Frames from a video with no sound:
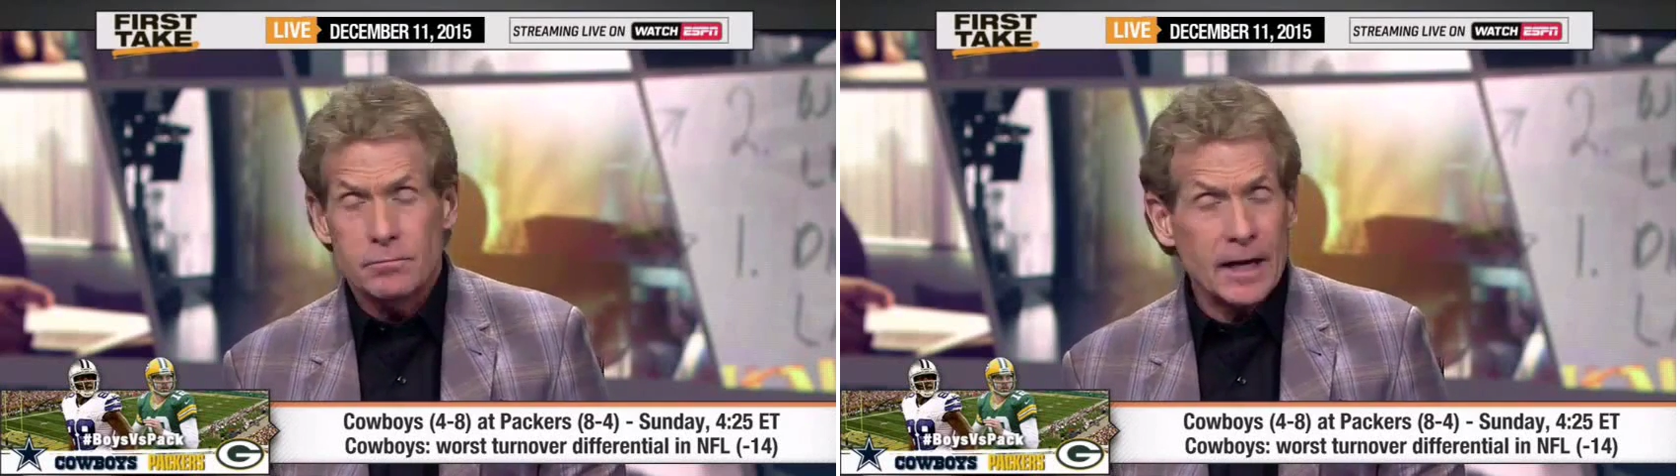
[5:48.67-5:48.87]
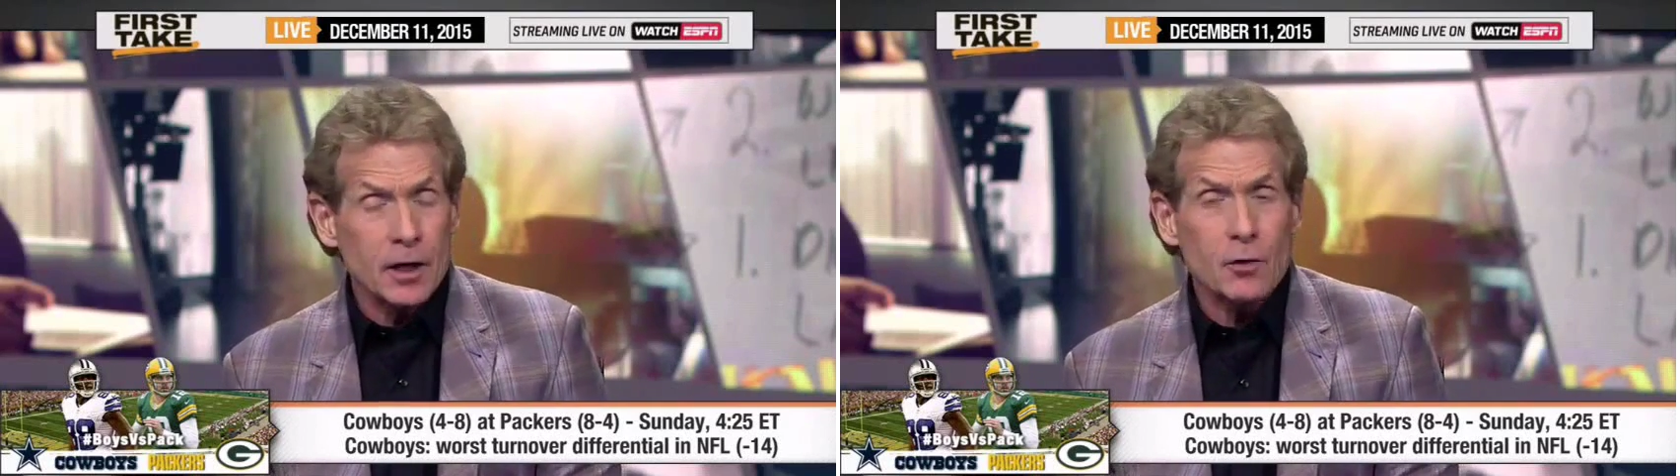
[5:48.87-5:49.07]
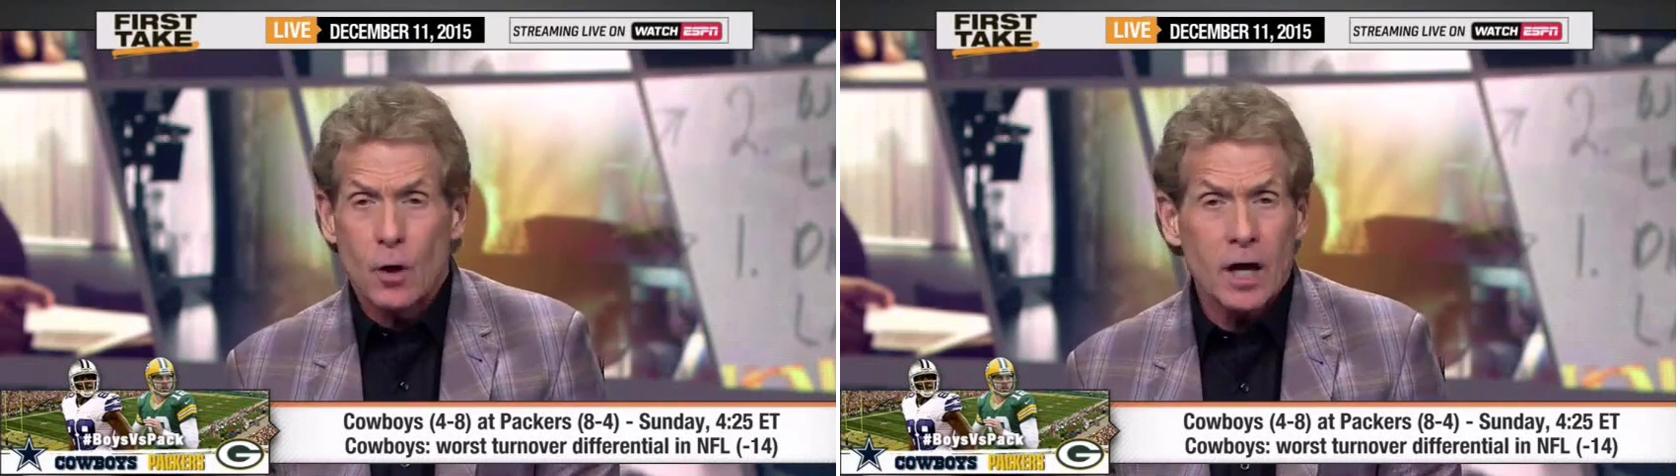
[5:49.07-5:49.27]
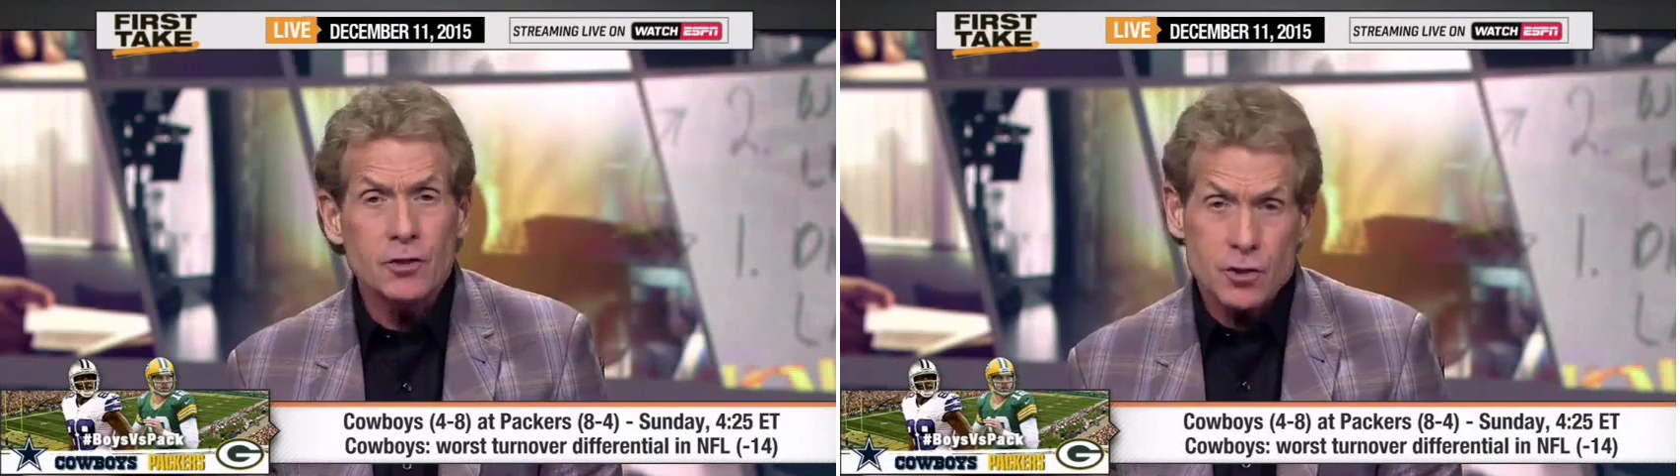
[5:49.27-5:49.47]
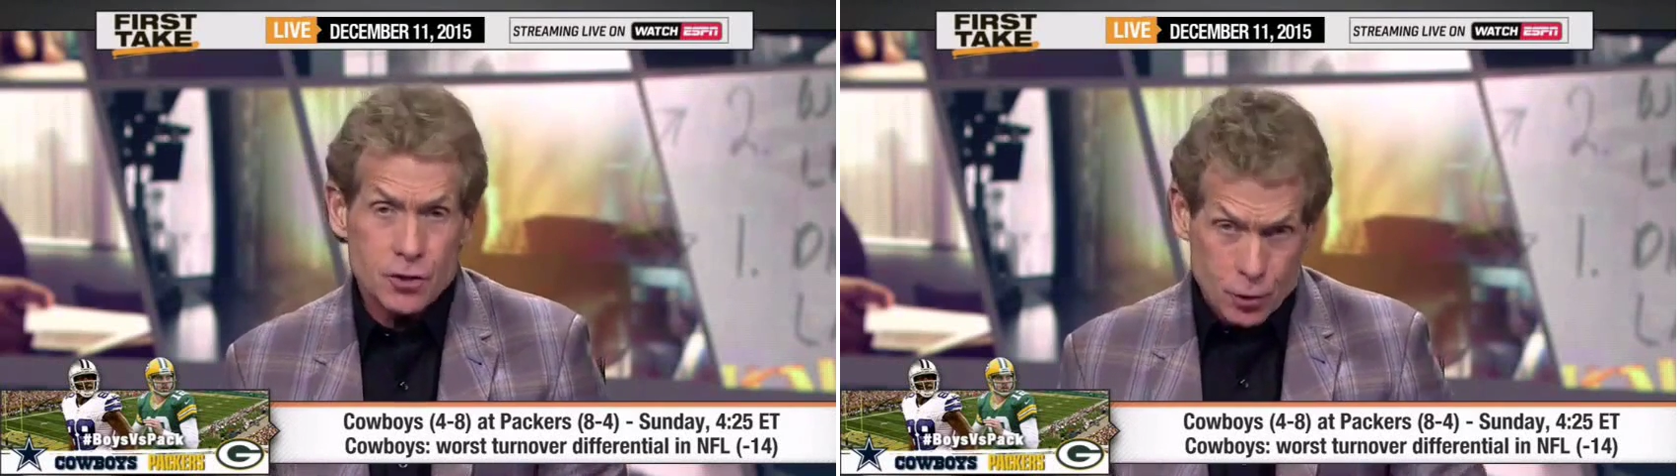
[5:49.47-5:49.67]
Aaron
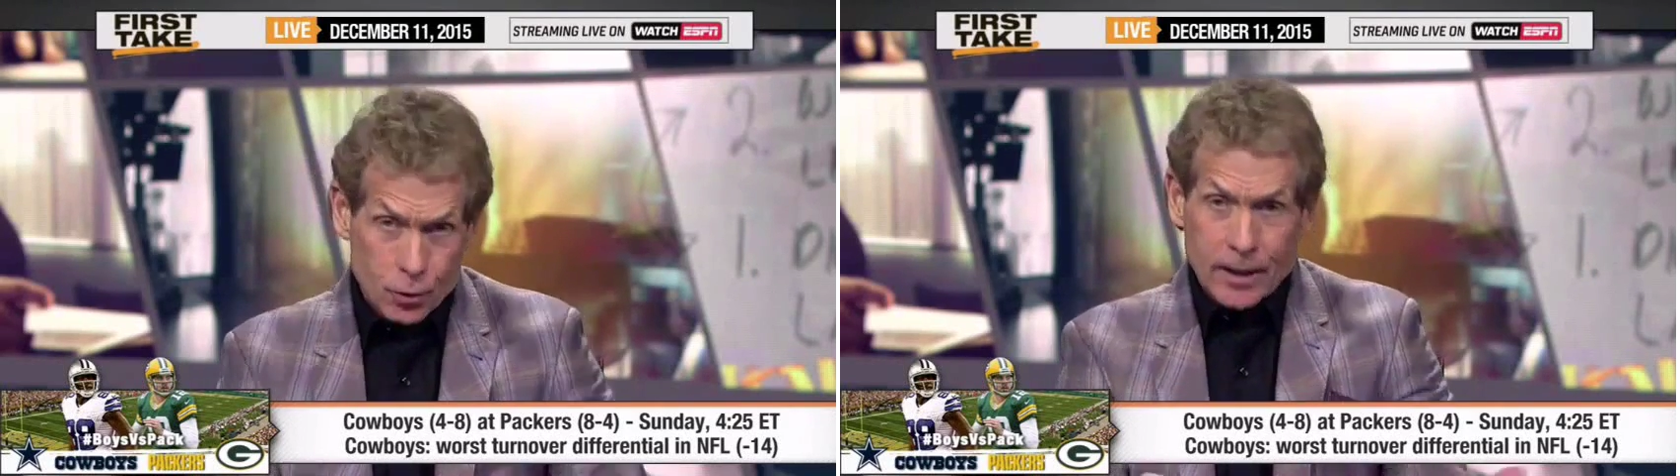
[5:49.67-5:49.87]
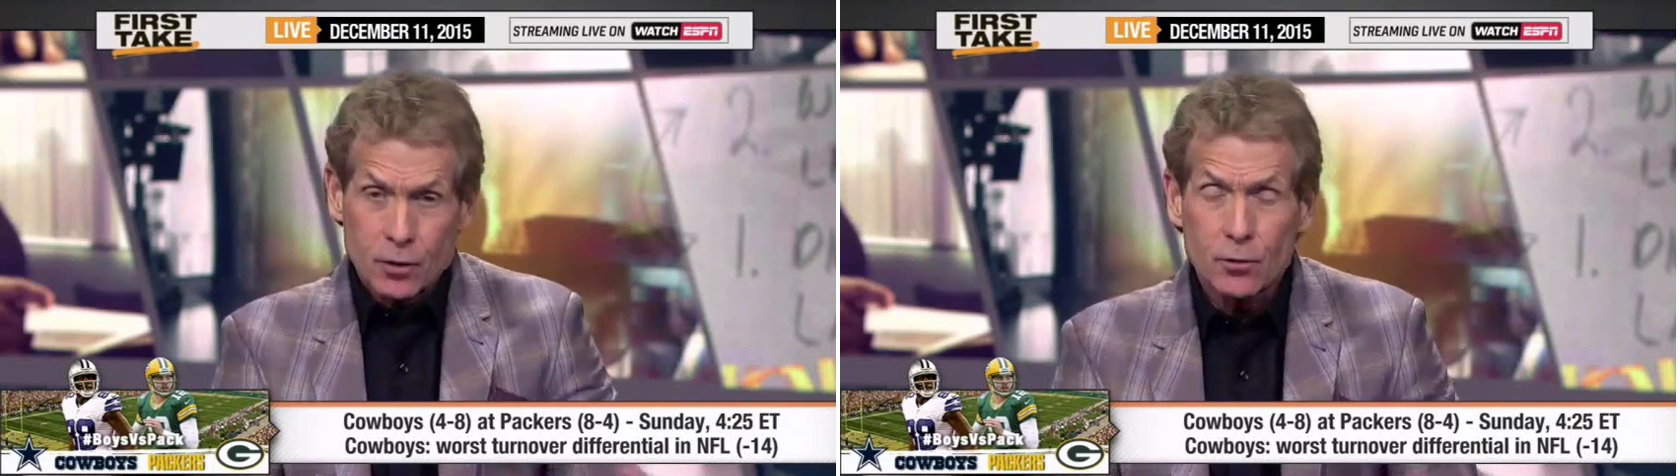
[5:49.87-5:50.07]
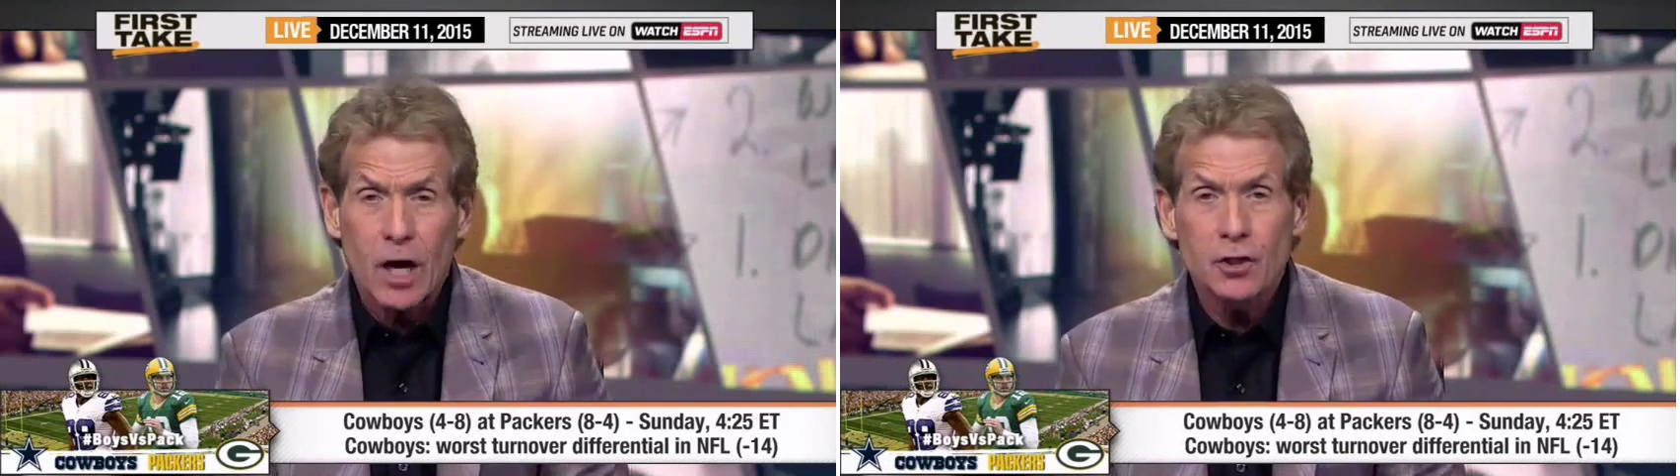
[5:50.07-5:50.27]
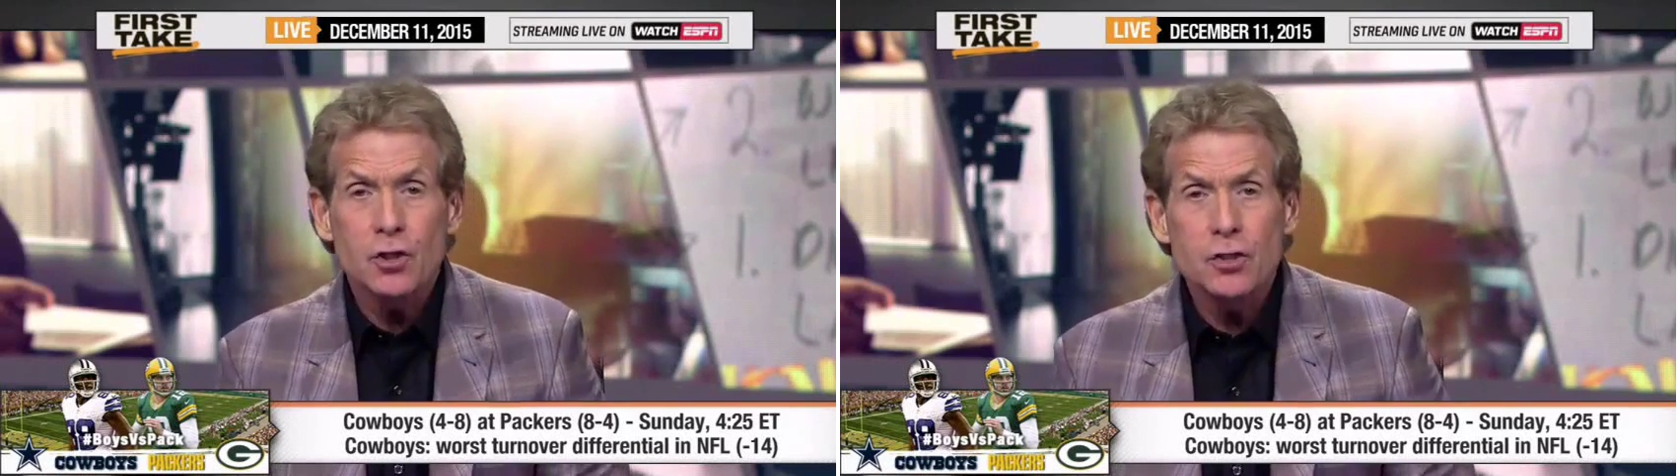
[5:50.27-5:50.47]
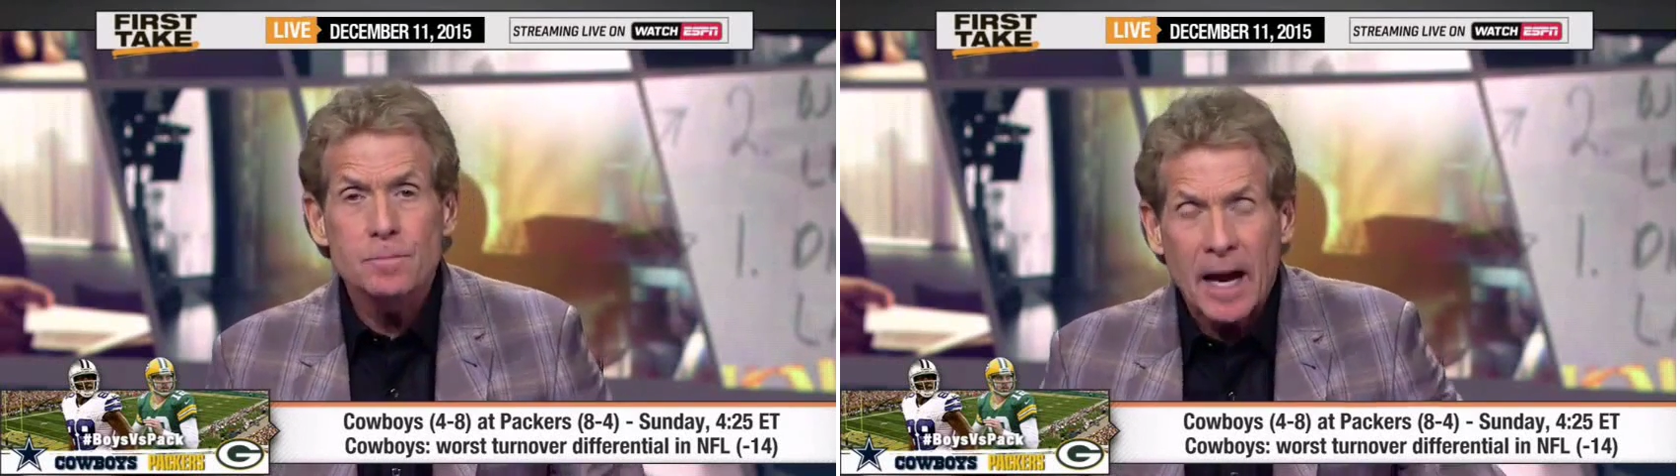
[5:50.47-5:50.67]
Rodgers, your Aaron
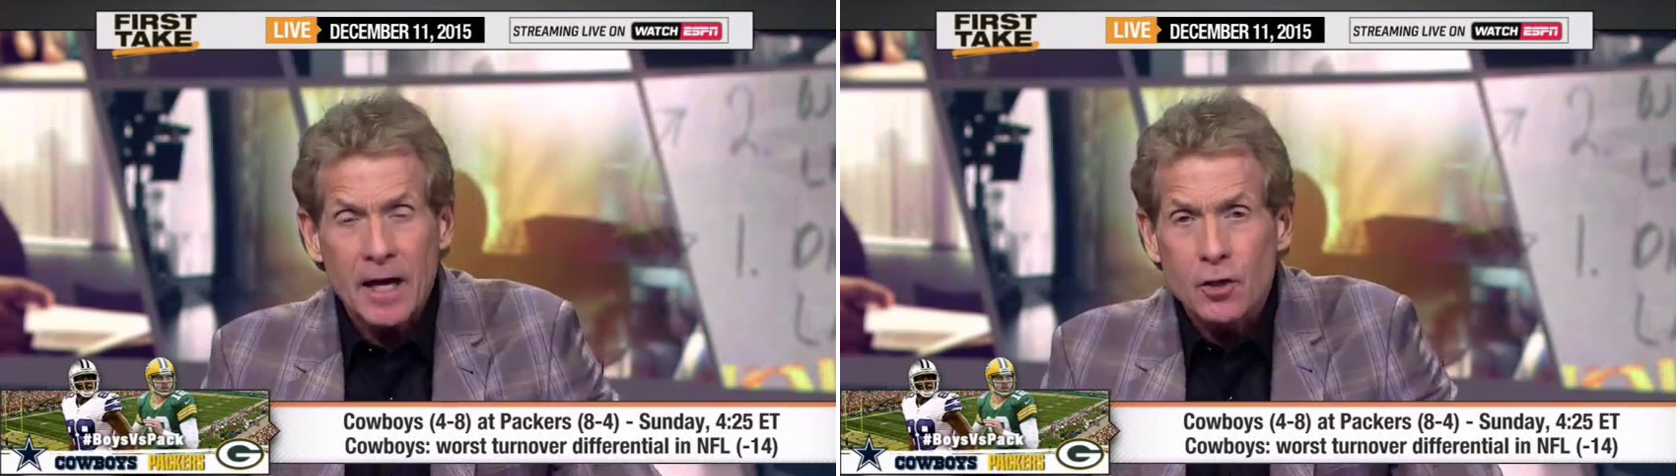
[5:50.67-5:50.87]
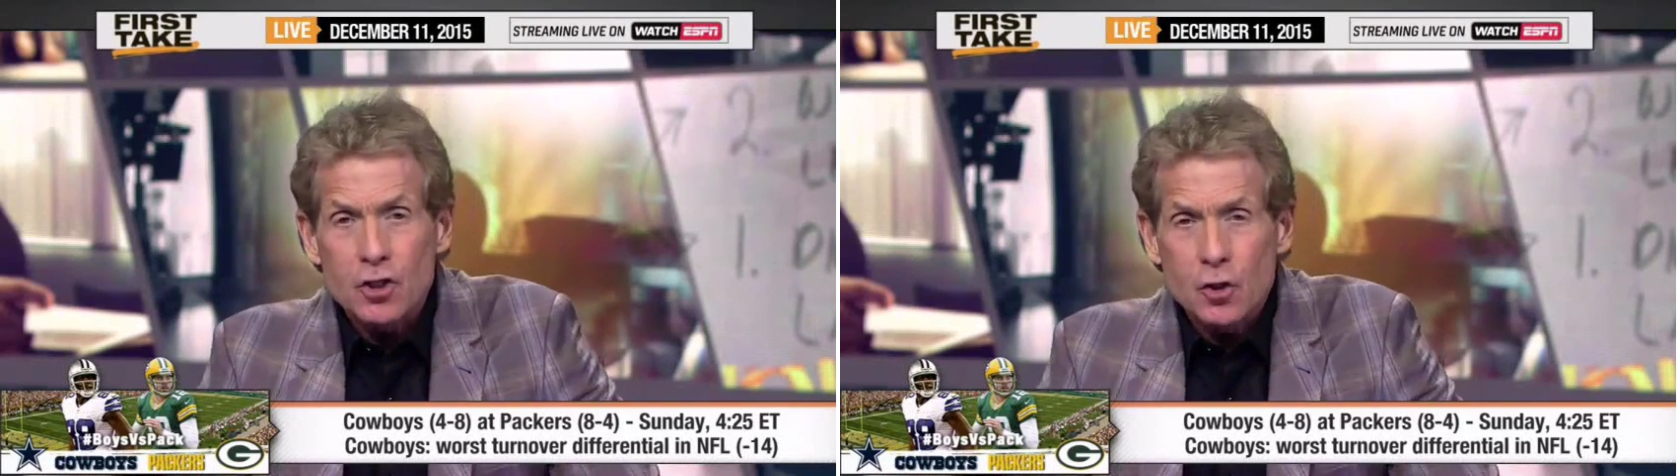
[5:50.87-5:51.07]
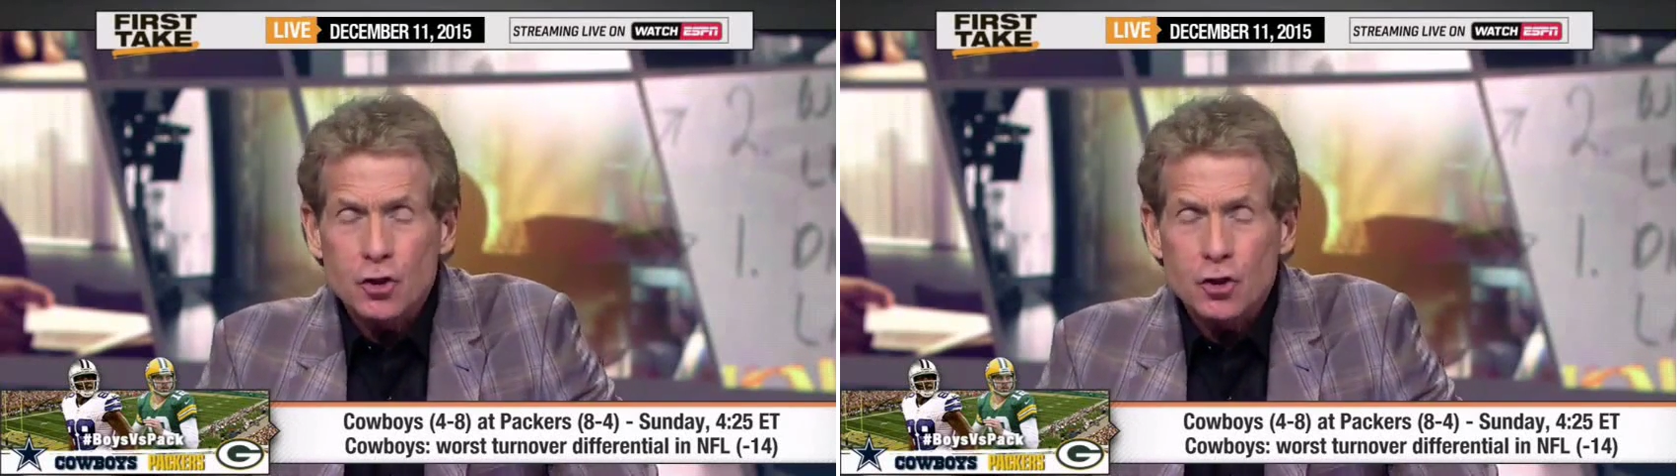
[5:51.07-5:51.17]
Rodgers Packers,